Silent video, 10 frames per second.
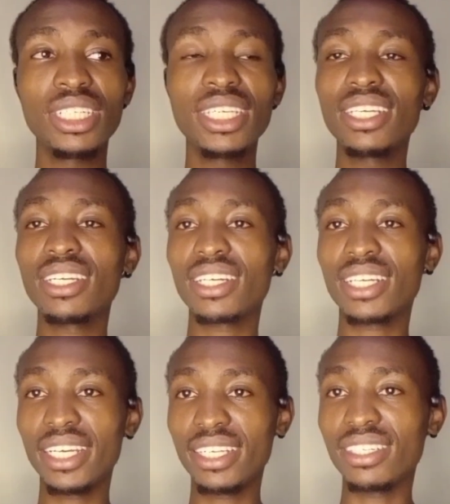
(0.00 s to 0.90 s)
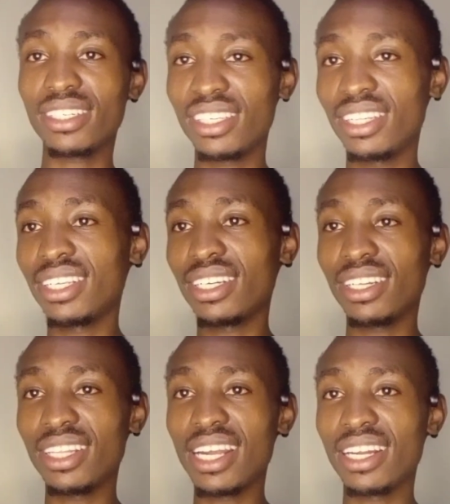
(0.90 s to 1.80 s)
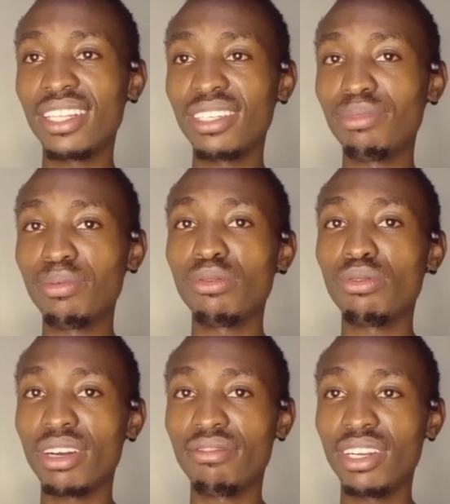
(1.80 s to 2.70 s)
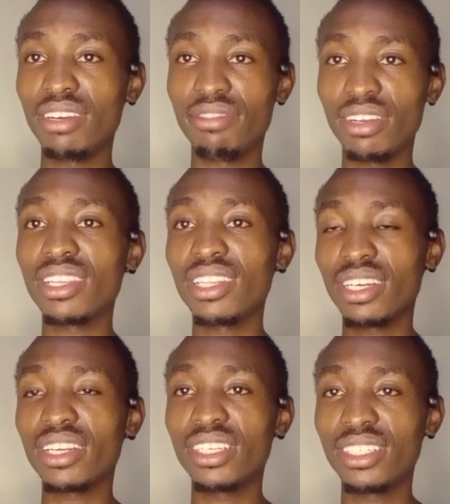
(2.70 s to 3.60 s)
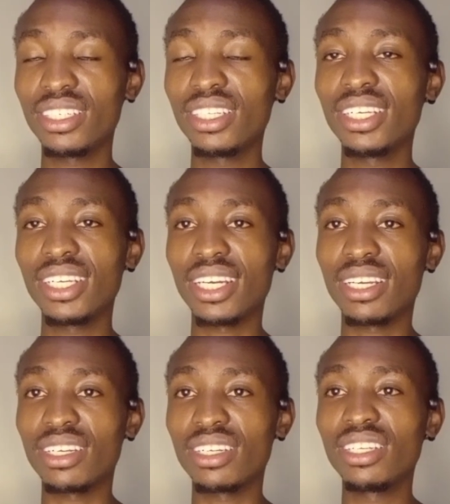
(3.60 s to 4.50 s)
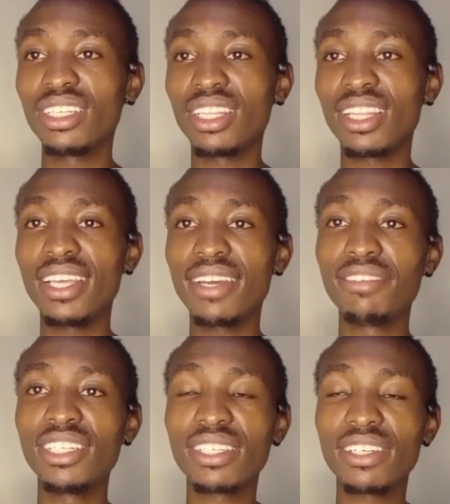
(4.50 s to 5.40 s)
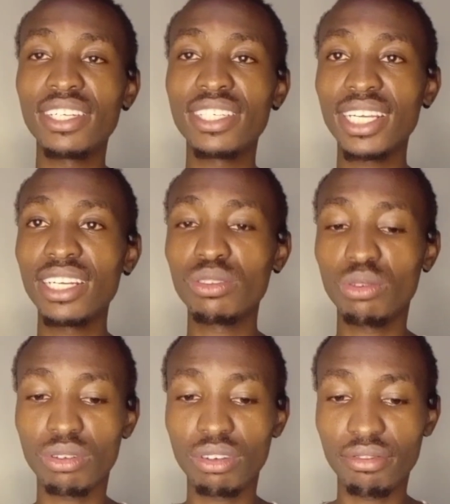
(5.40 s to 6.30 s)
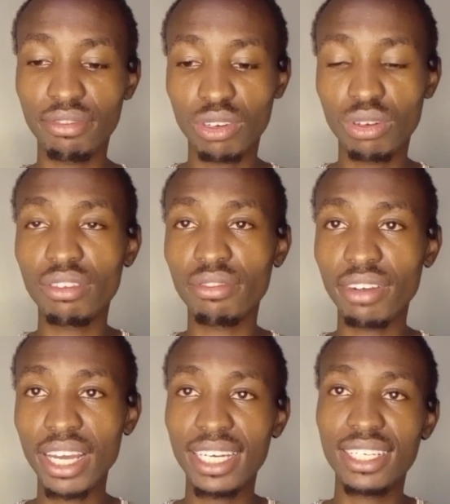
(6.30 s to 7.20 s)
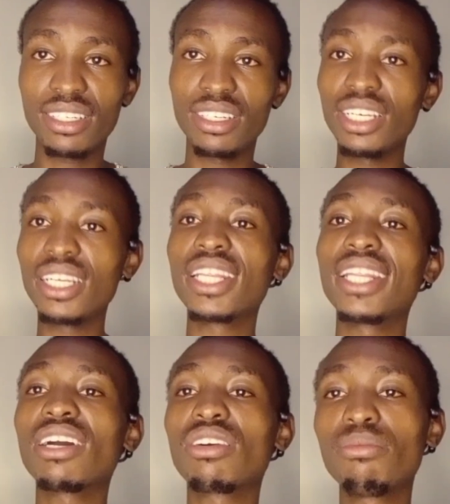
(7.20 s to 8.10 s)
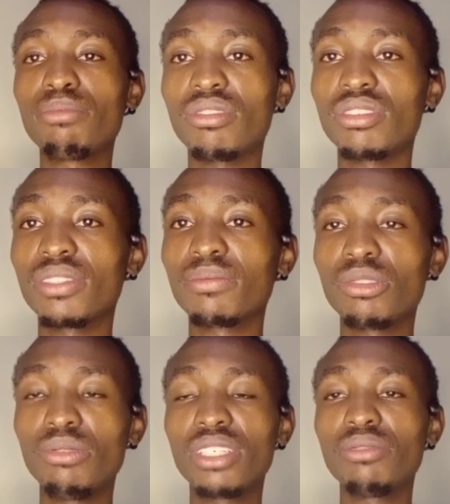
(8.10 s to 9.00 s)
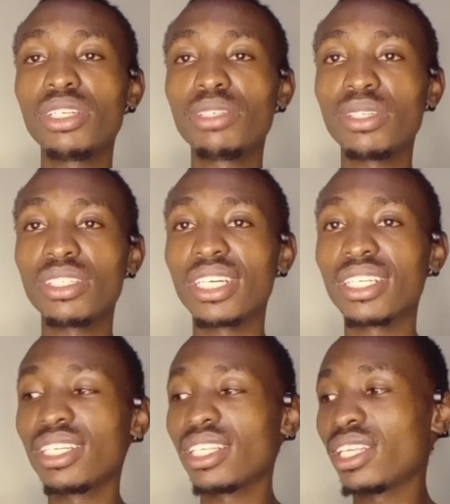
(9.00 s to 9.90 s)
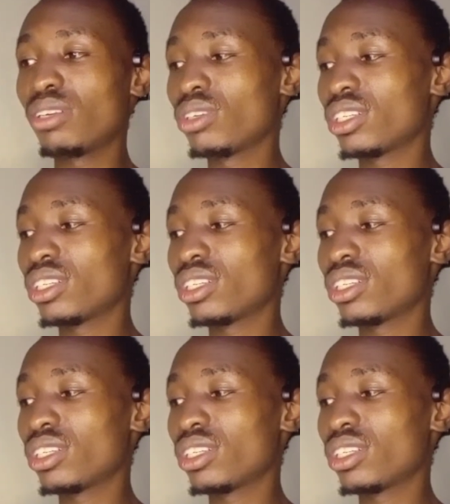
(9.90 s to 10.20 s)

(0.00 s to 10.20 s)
in Kenya, there are these people who are very filthy rich, and they have decided to confine their compound, which means that they